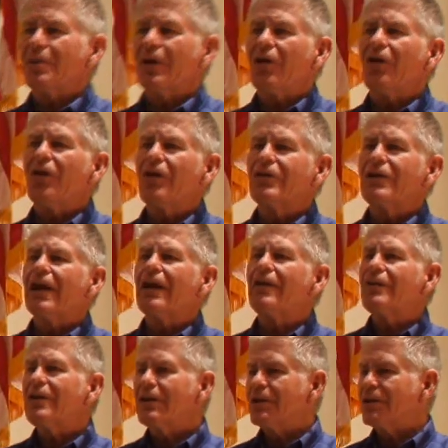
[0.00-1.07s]
to be all
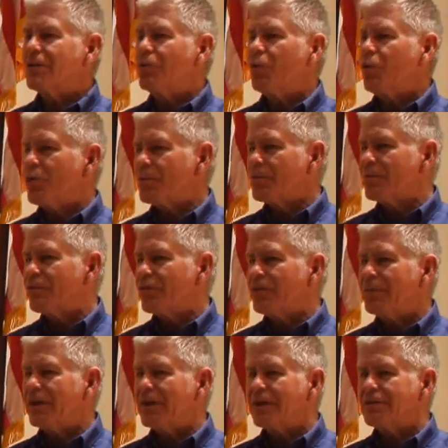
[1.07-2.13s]
downhill and warm from
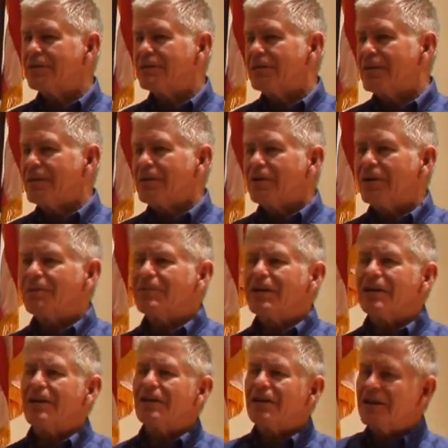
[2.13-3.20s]
there. I'm
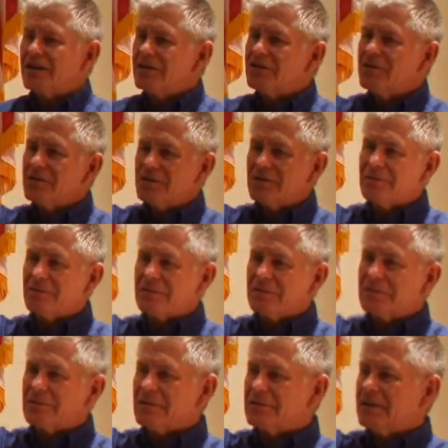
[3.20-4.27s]
thinking, here's
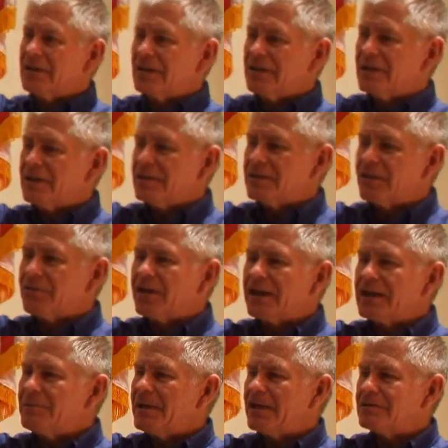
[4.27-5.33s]
the
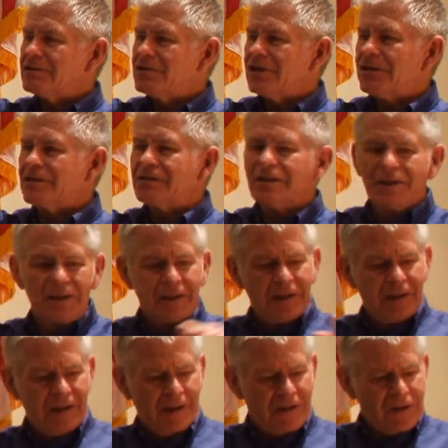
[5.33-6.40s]
Rocky Mountains here,
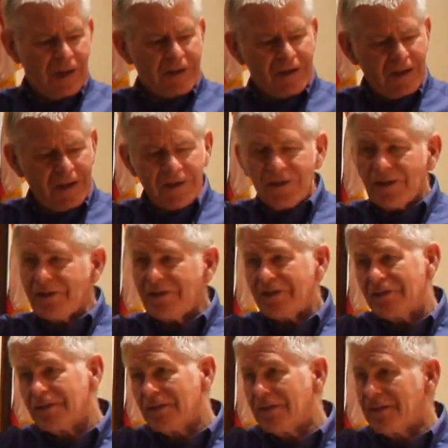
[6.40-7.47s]
here's Los
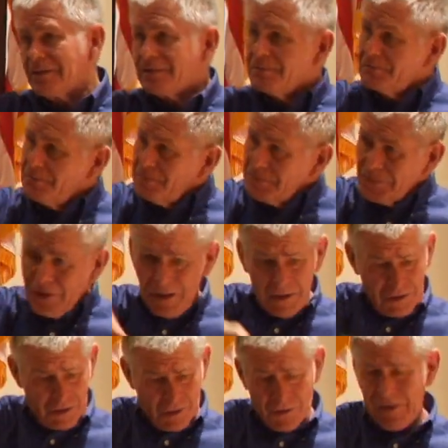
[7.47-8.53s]
Angeles, they're
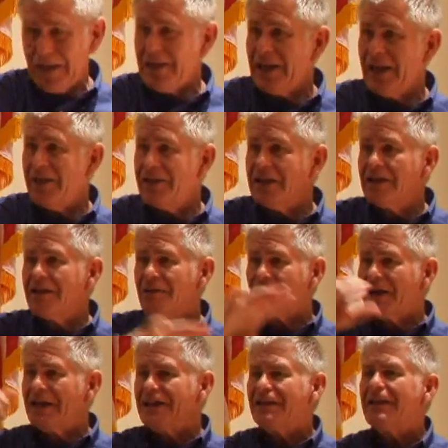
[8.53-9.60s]
straight downhill,
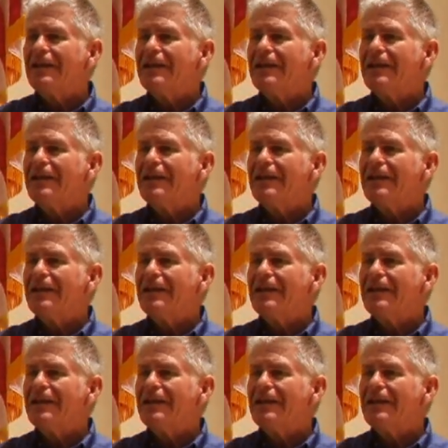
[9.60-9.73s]
right?